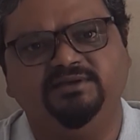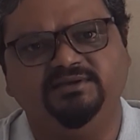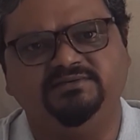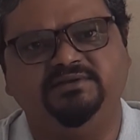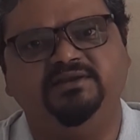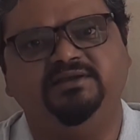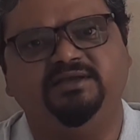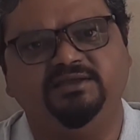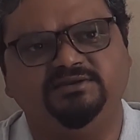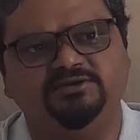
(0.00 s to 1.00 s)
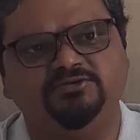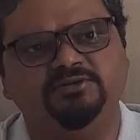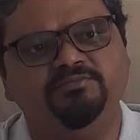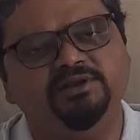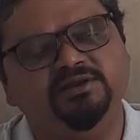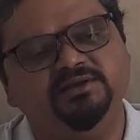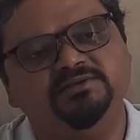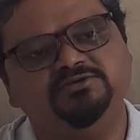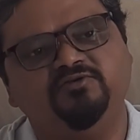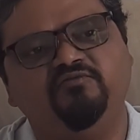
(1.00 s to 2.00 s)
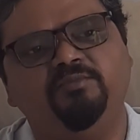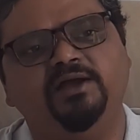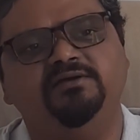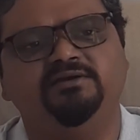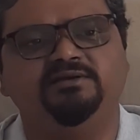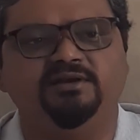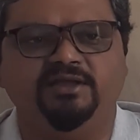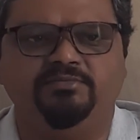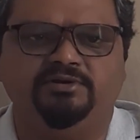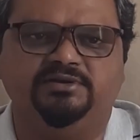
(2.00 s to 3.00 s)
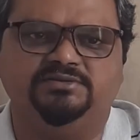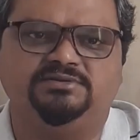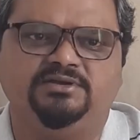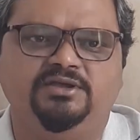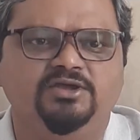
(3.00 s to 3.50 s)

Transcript: is dedicated to the millions of migrant laborers